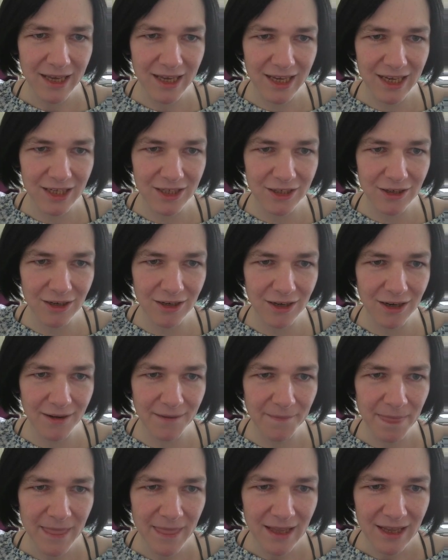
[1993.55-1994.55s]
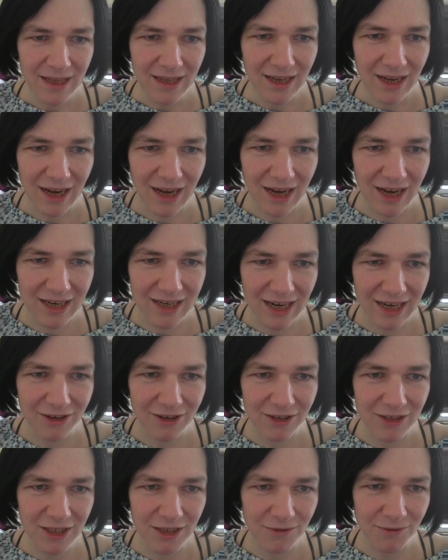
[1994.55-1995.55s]
intro and
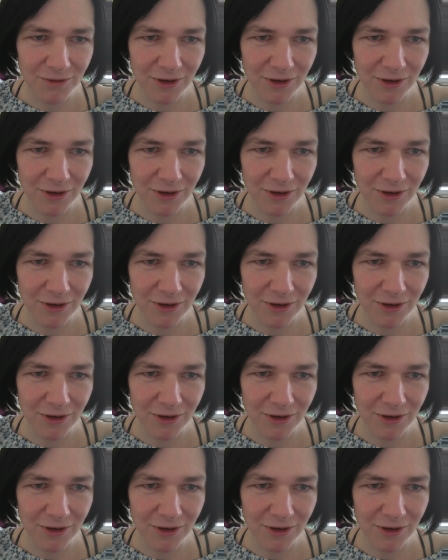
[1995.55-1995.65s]
another